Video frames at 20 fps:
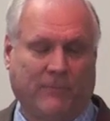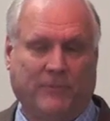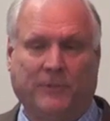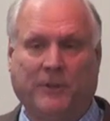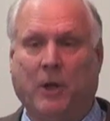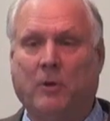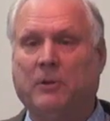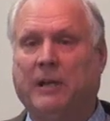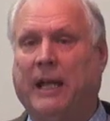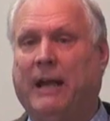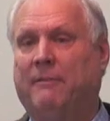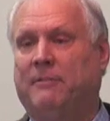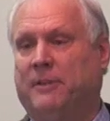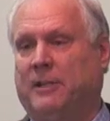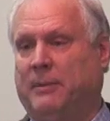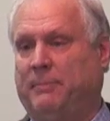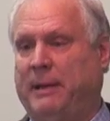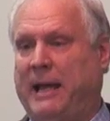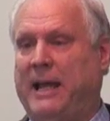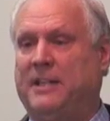don't have the
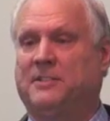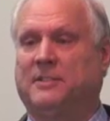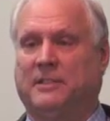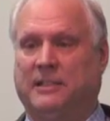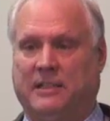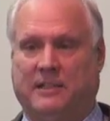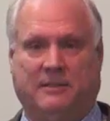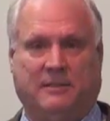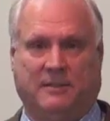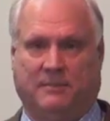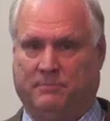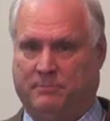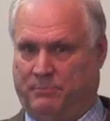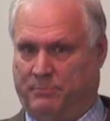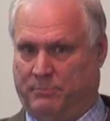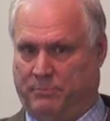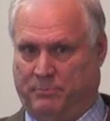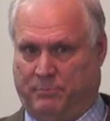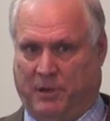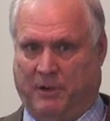capacity to
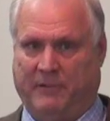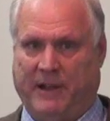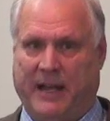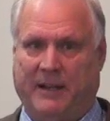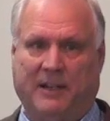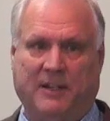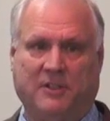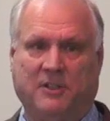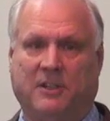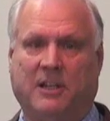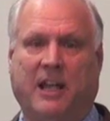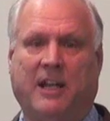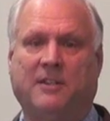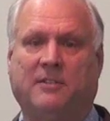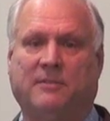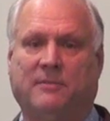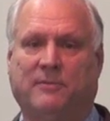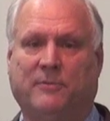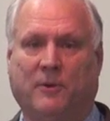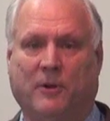provide
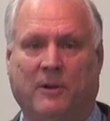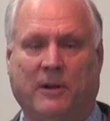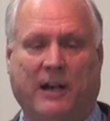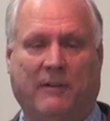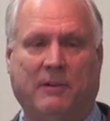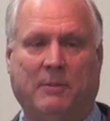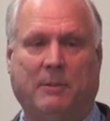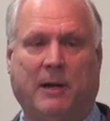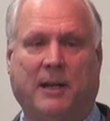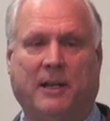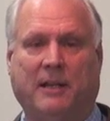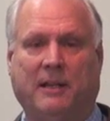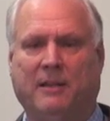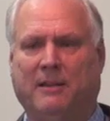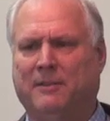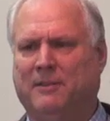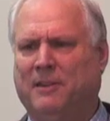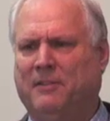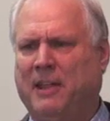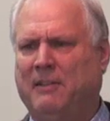education for everybody.
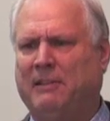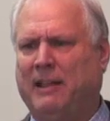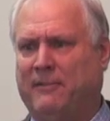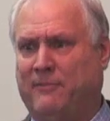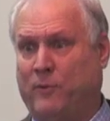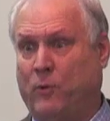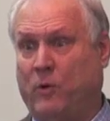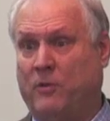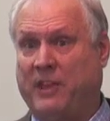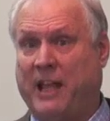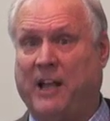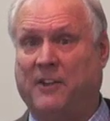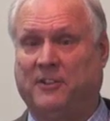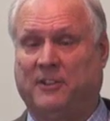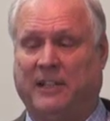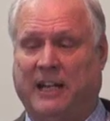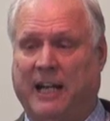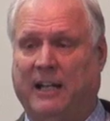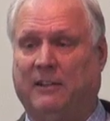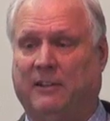They have like
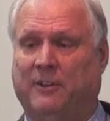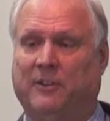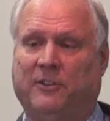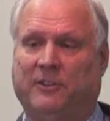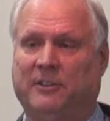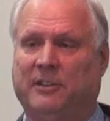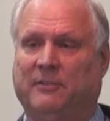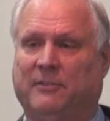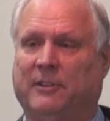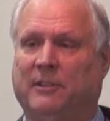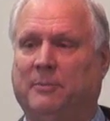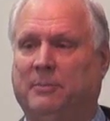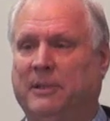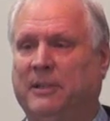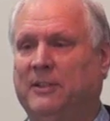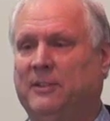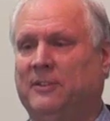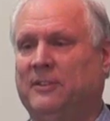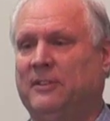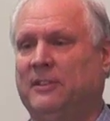4,000 islands in the
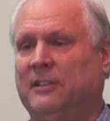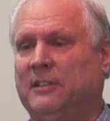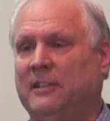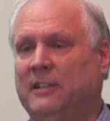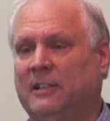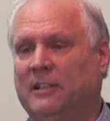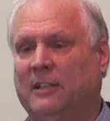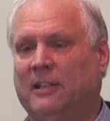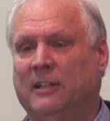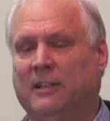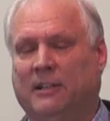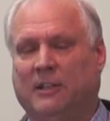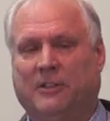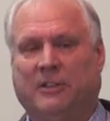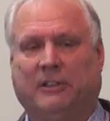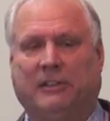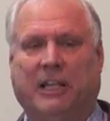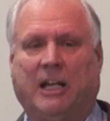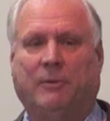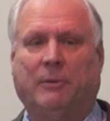Philippines. There's
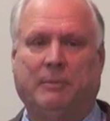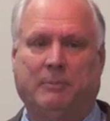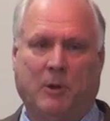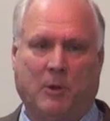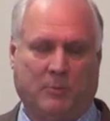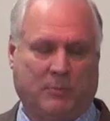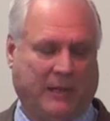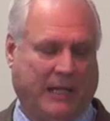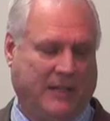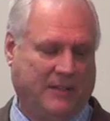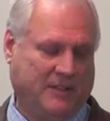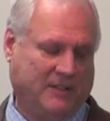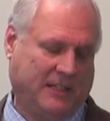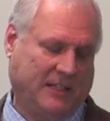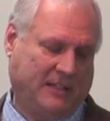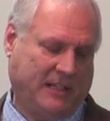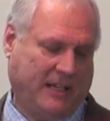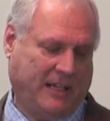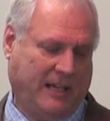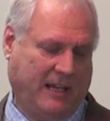a lot of remote places
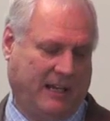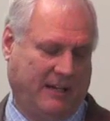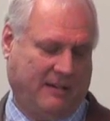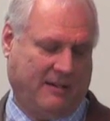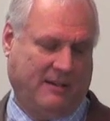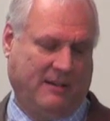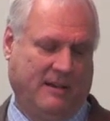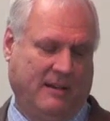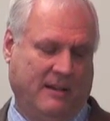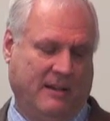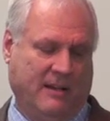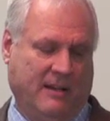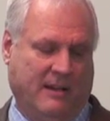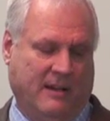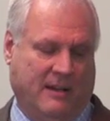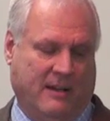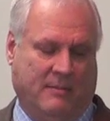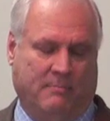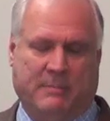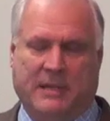that they can't
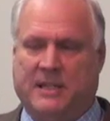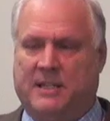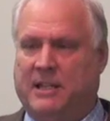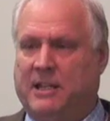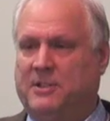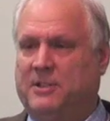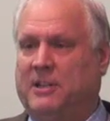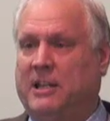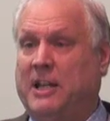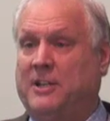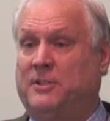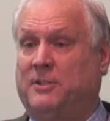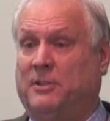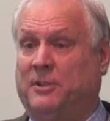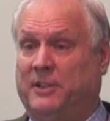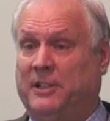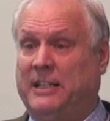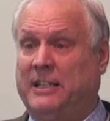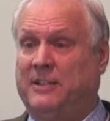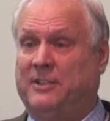meet the
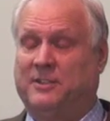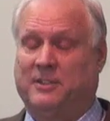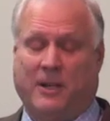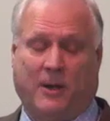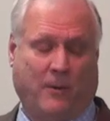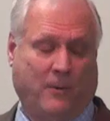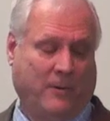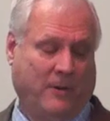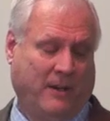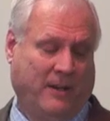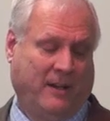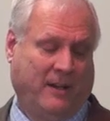educational needs. So